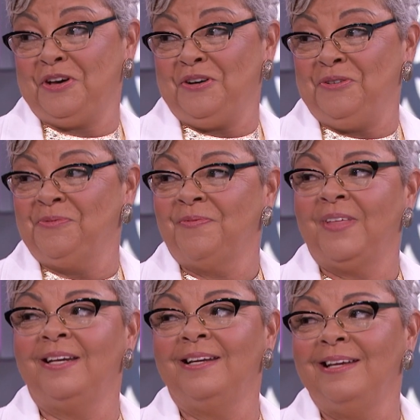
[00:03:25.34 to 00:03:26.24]
though,
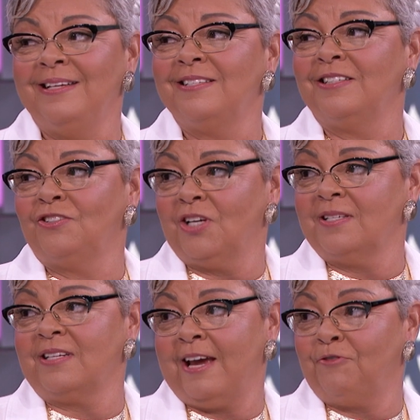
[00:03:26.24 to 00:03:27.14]
that it isn't
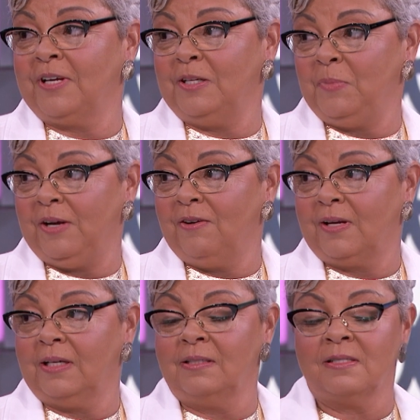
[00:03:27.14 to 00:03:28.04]
just African
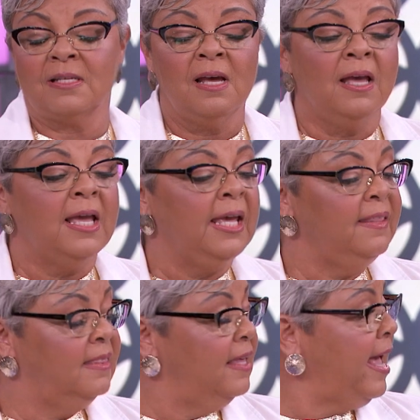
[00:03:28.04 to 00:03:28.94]
Americans.
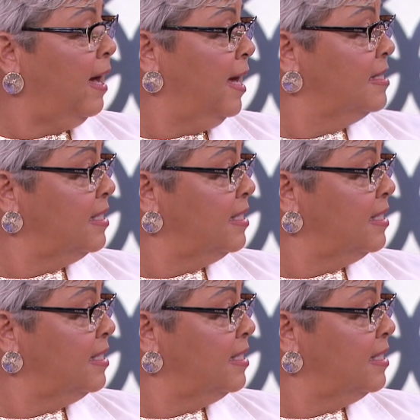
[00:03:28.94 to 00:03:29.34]
Uh,